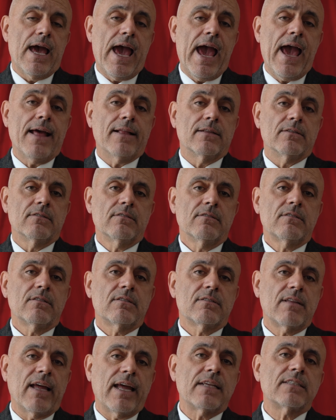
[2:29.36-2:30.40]

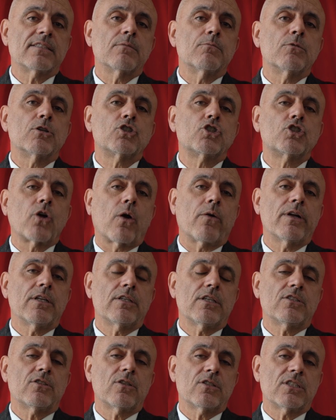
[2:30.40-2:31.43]
and takes the
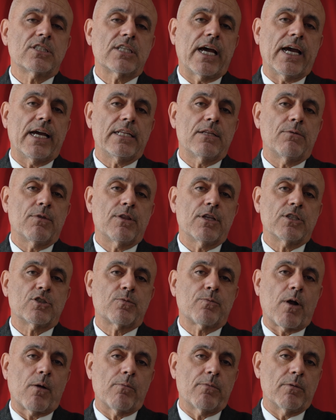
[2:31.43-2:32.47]
majority society with its
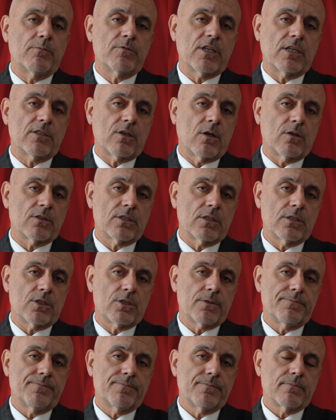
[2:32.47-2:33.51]
problems as
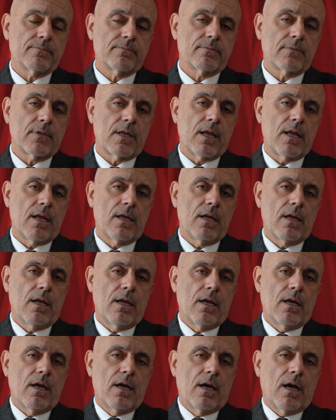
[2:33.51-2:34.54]
hostage.
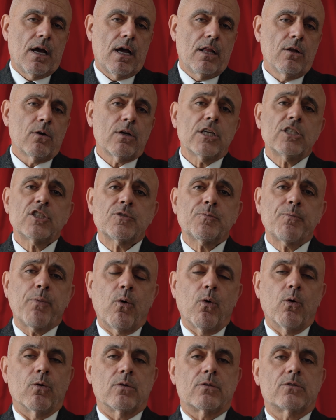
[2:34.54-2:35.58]
A look at
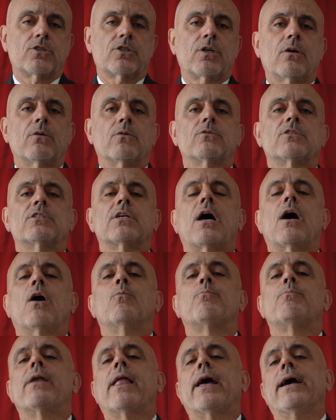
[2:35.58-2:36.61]
sport shows how
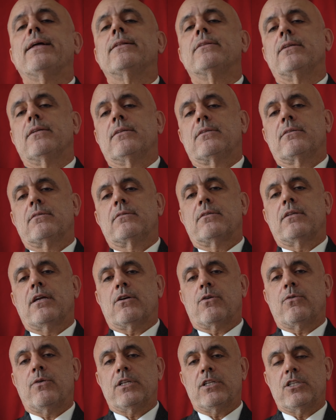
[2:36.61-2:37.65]
blinded their
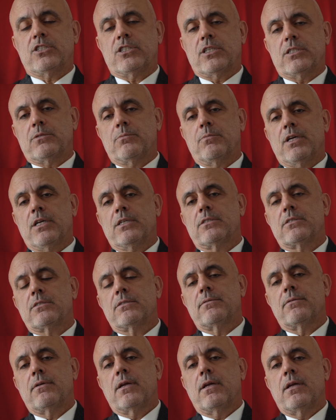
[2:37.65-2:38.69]
criticism is.